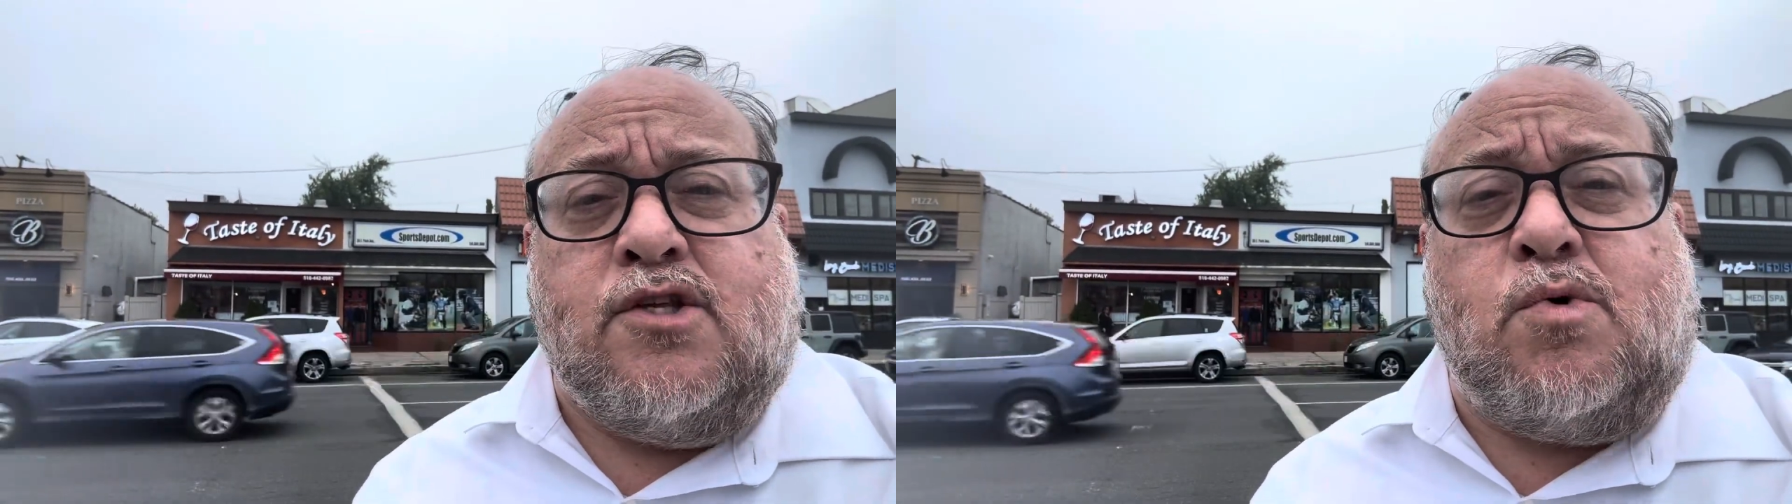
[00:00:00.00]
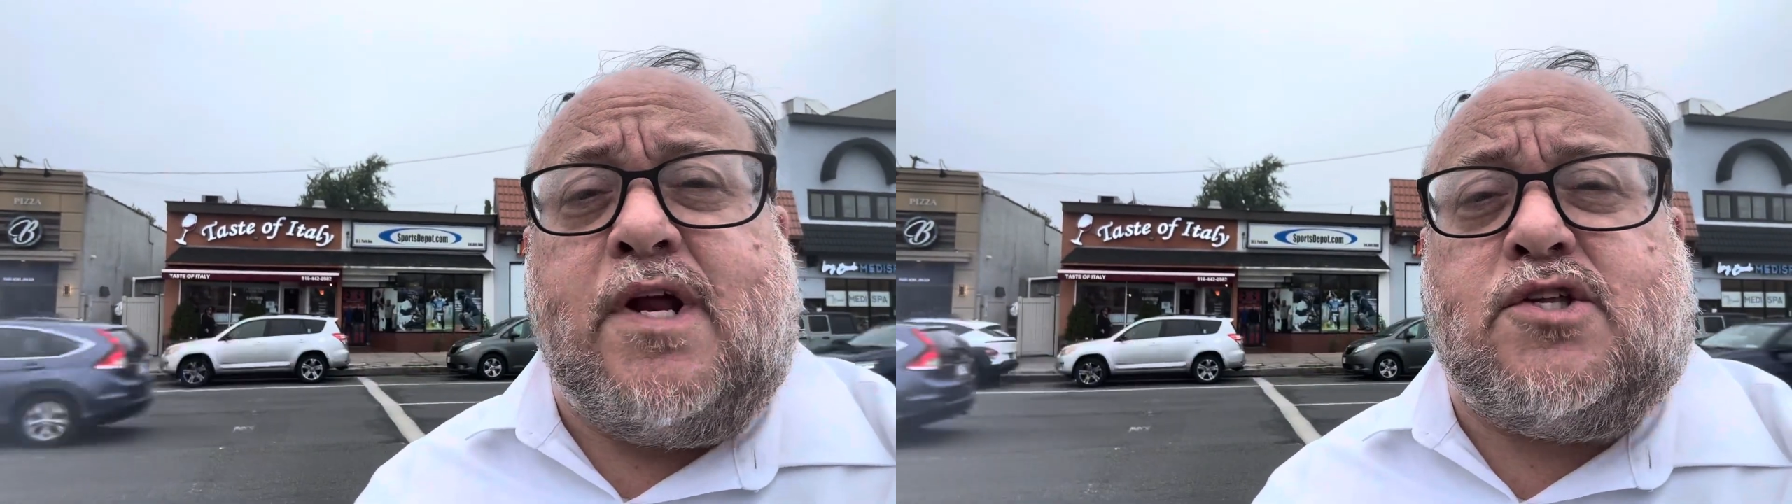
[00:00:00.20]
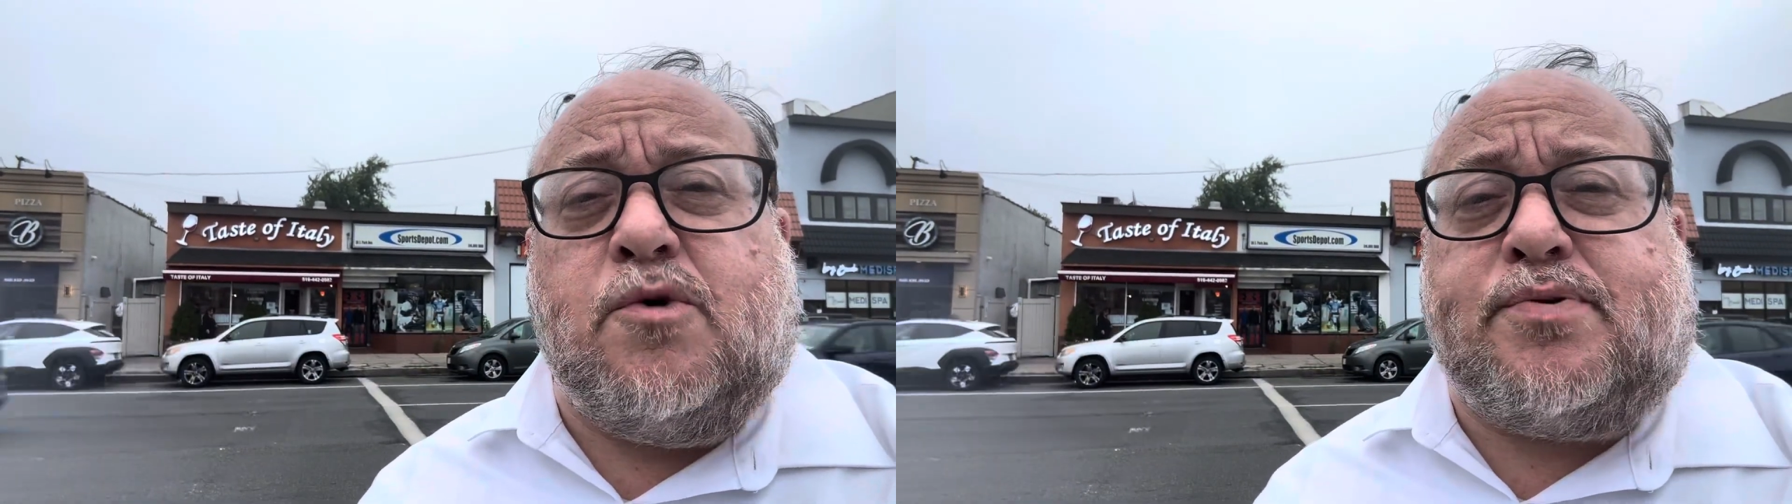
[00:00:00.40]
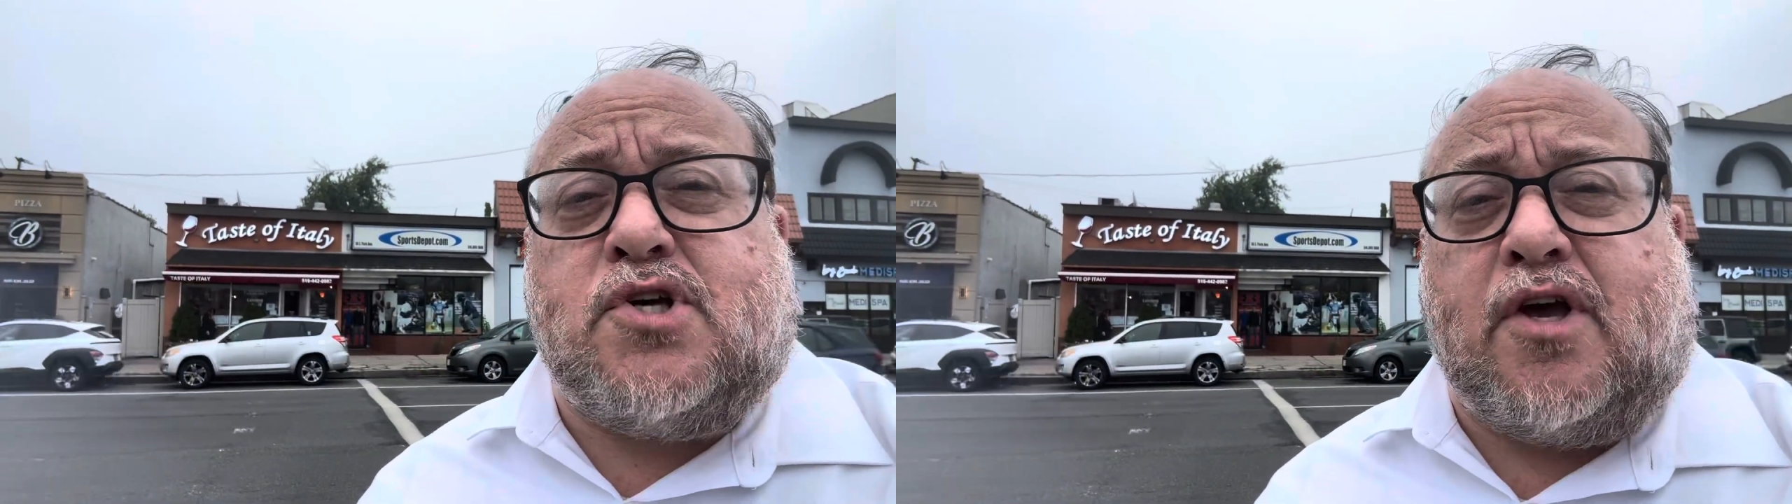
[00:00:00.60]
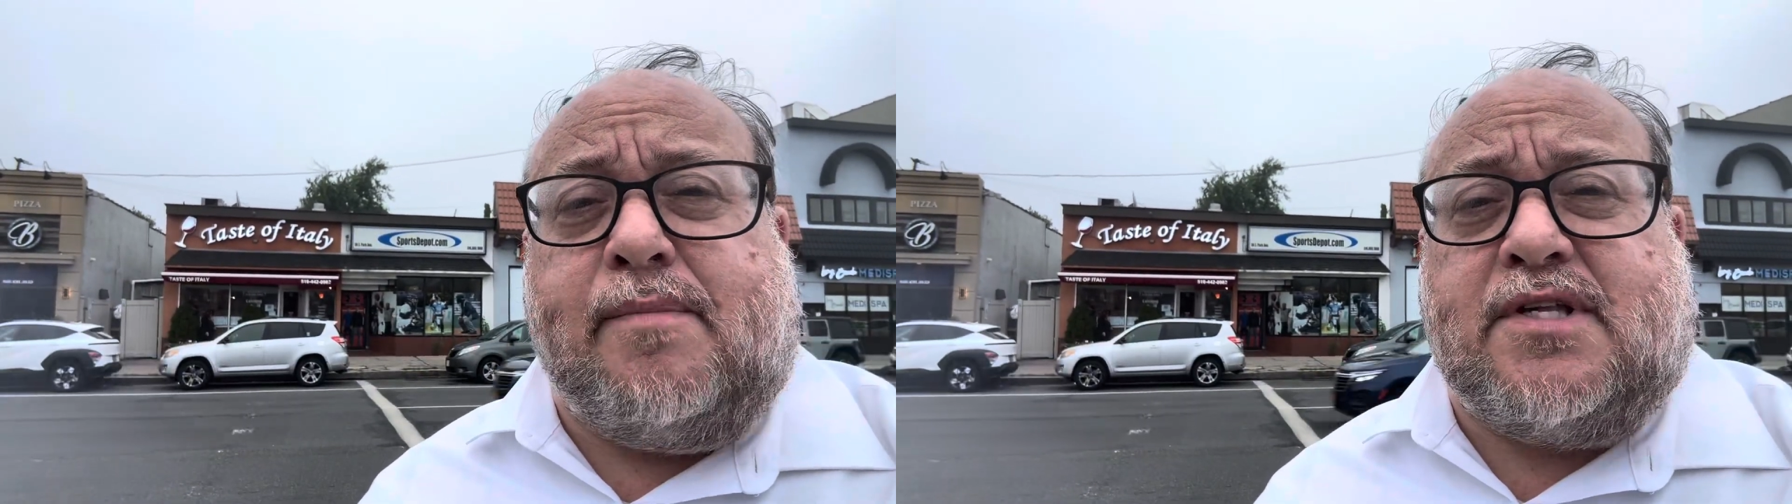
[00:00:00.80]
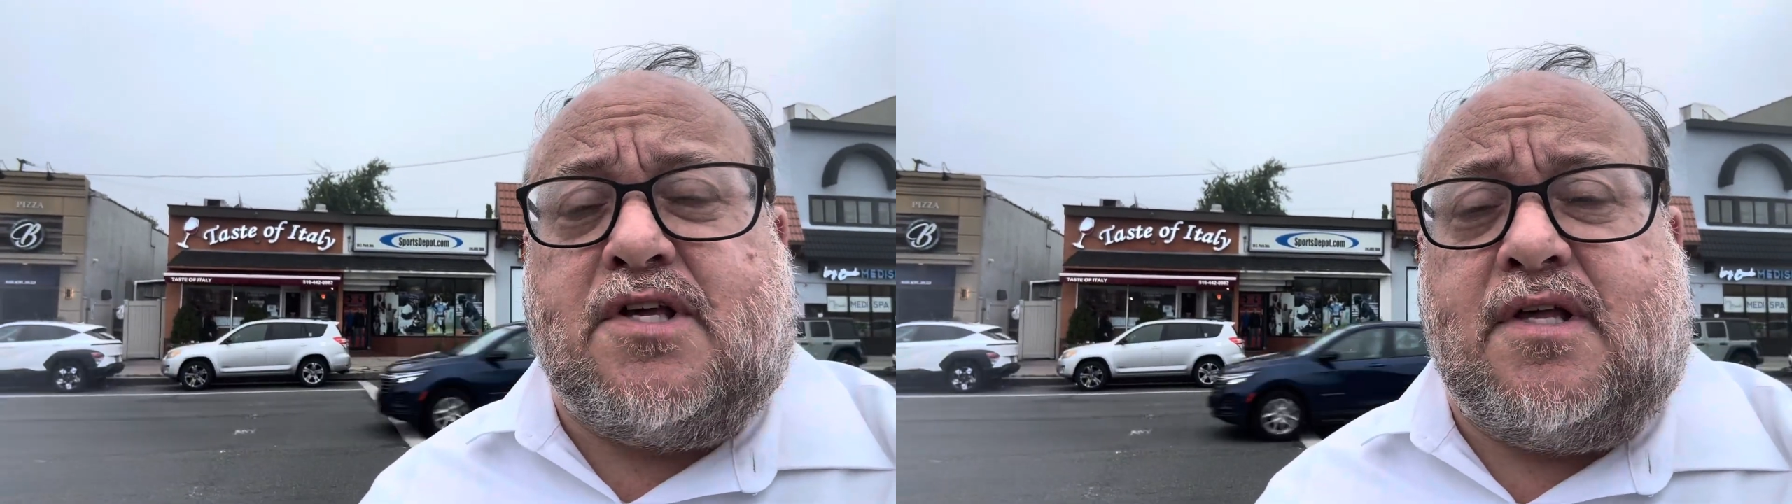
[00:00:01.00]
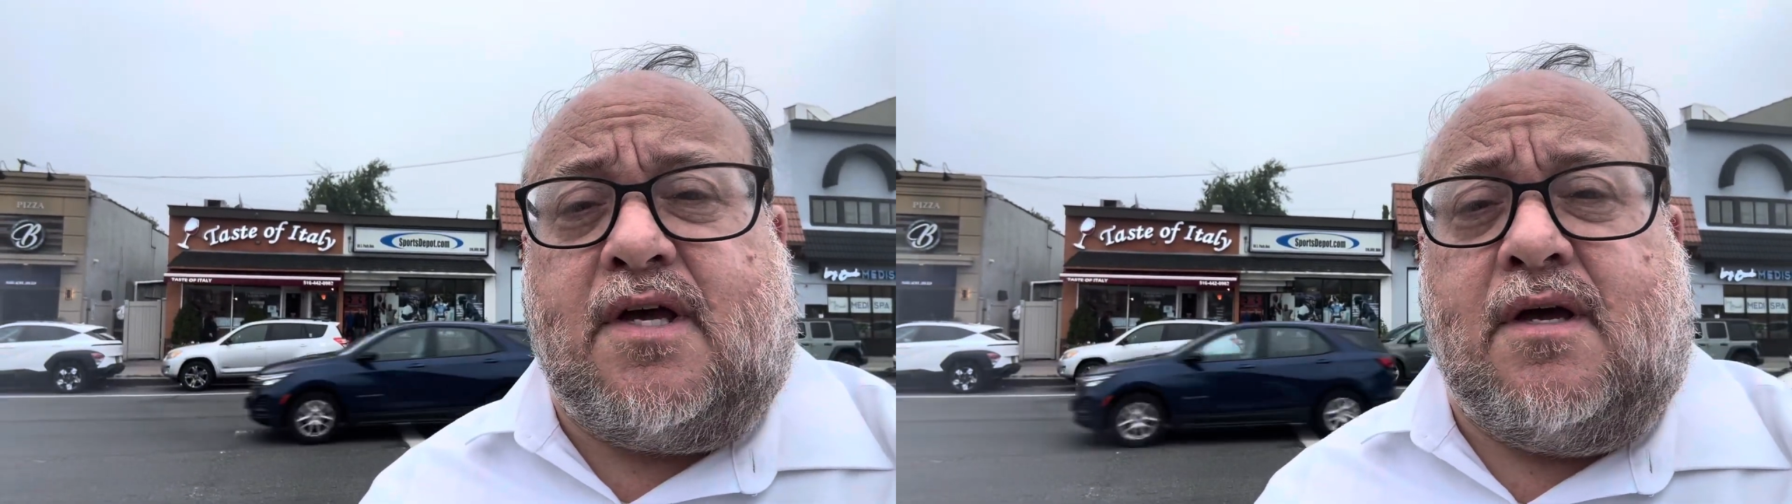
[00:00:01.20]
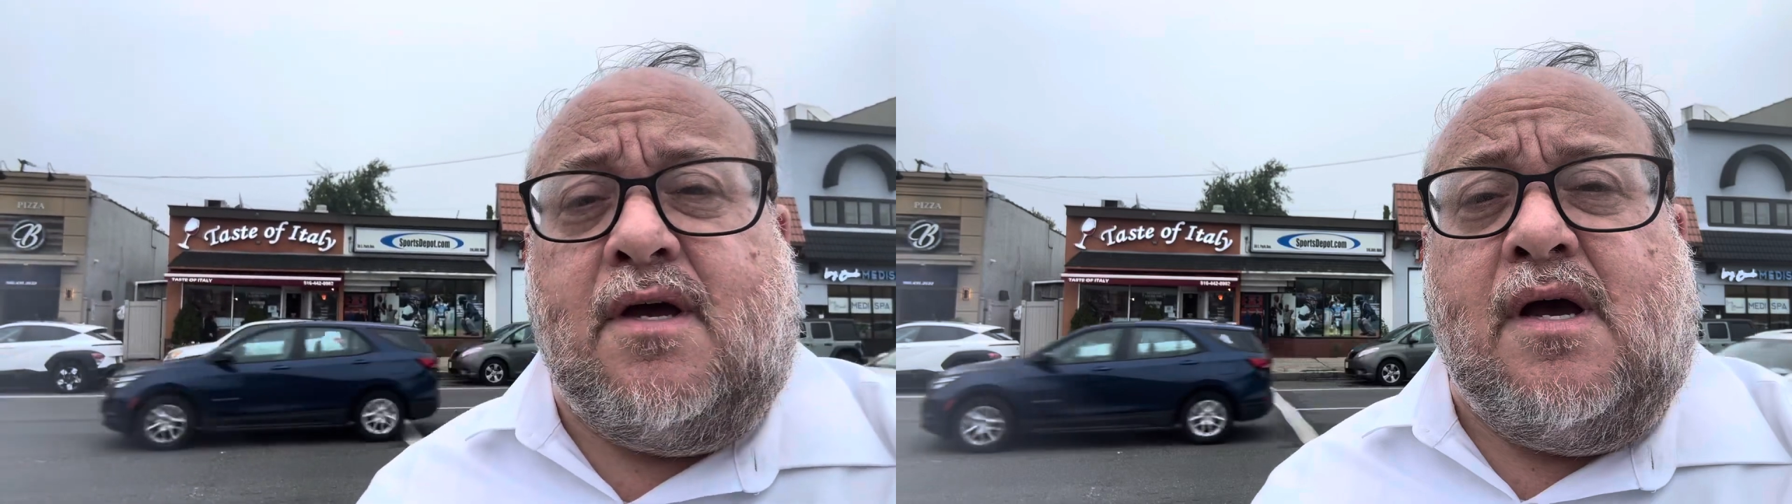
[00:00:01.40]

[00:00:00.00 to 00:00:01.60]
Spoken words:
22 psukim into the